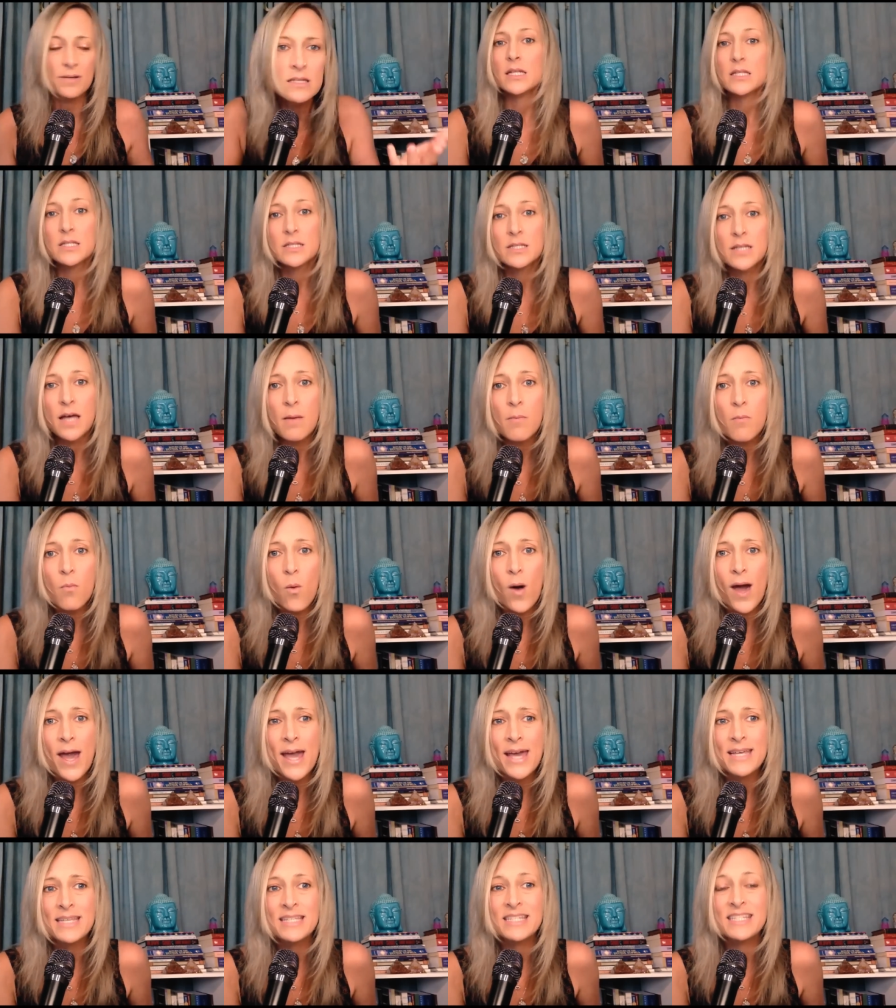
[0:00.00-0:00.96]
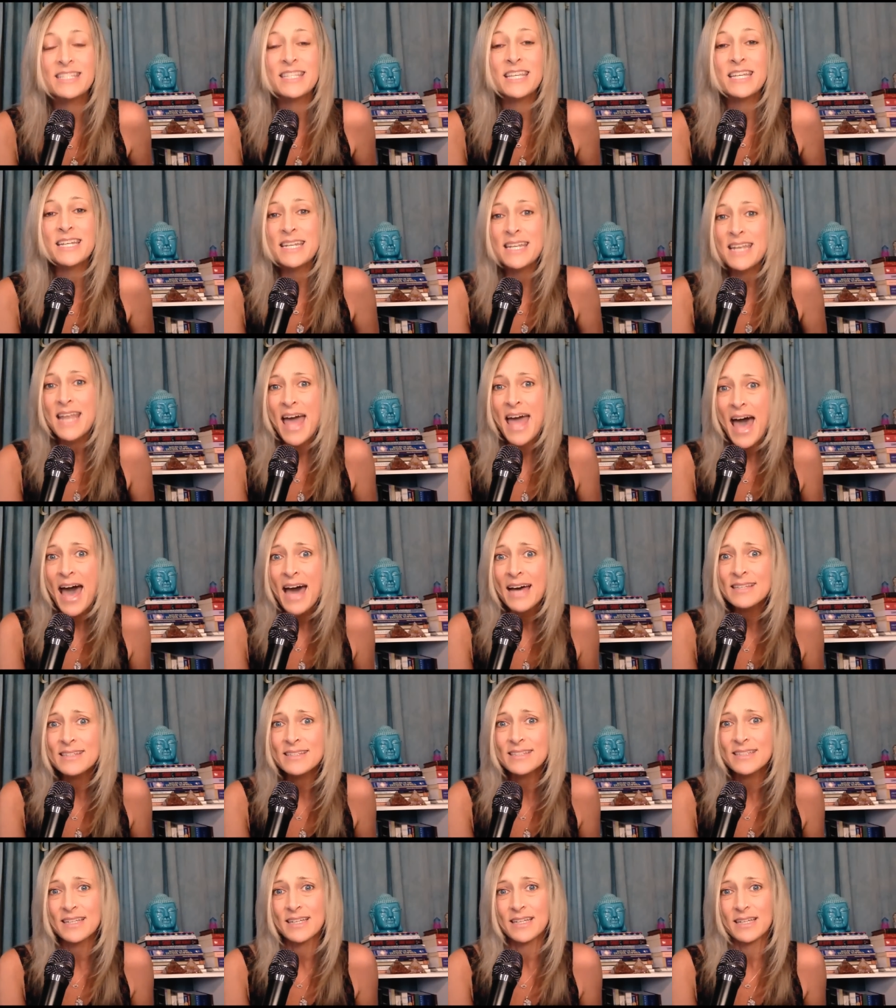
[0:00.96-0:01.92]
in some ways, the
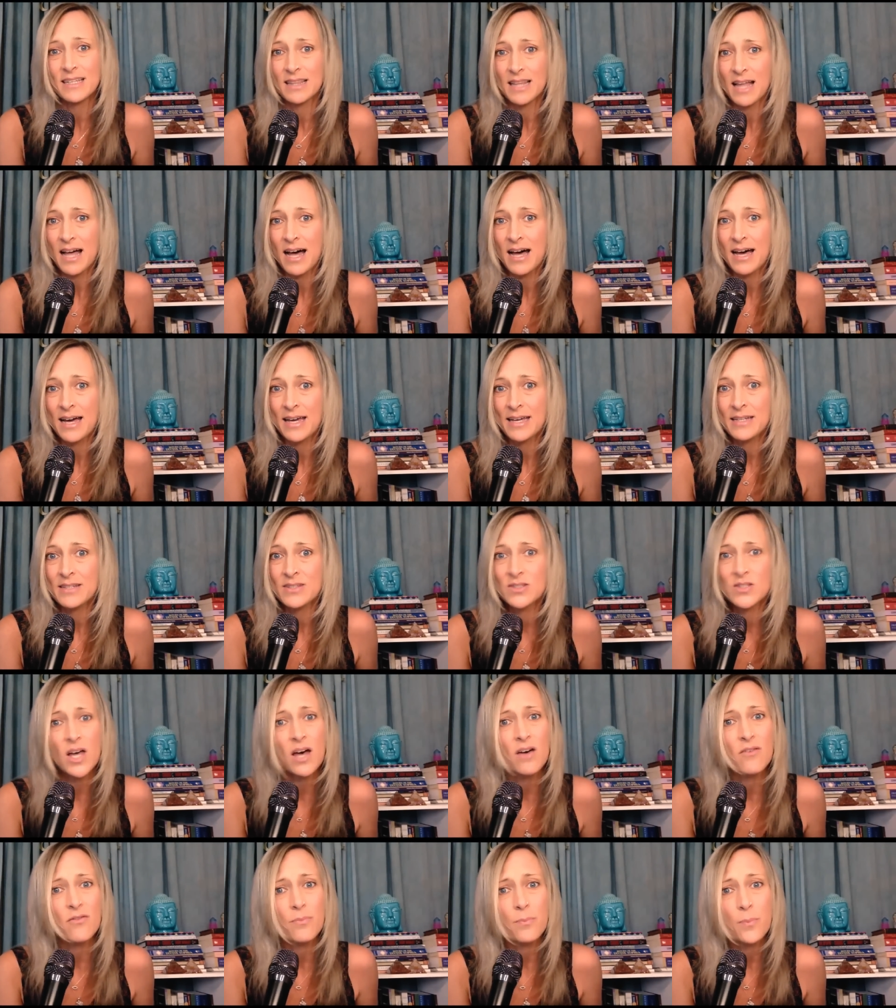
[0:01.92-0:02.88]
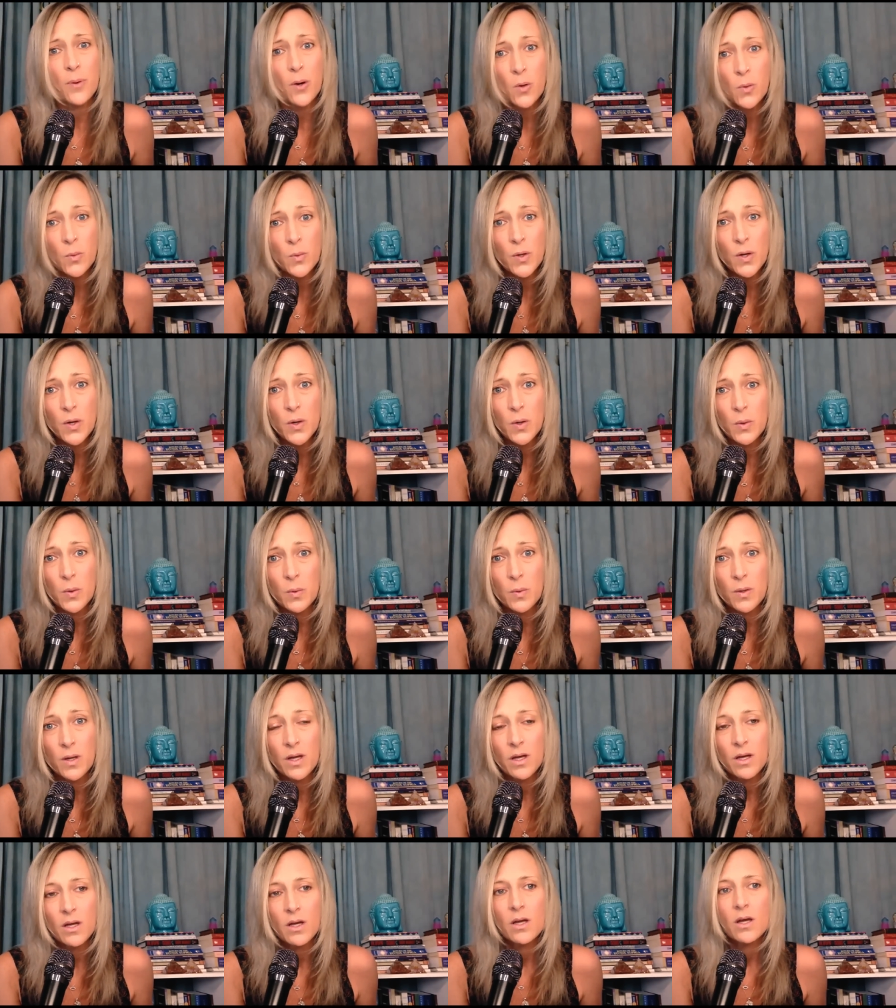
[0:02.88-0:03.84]
Nazca lines of Peru,